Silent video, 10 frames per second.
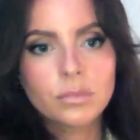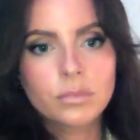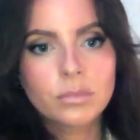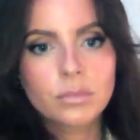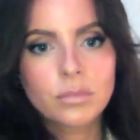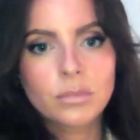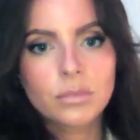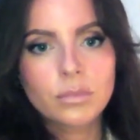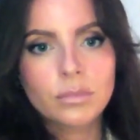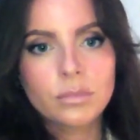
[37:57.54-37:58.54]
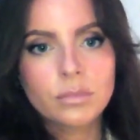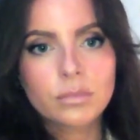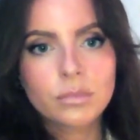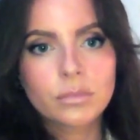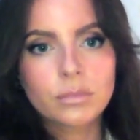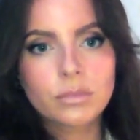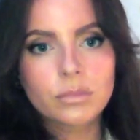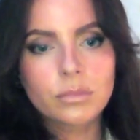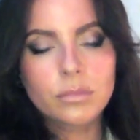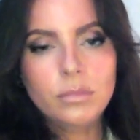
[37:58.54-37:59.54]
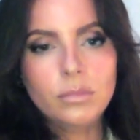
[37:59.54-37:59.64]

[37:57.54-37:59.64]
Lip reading: (not speaking)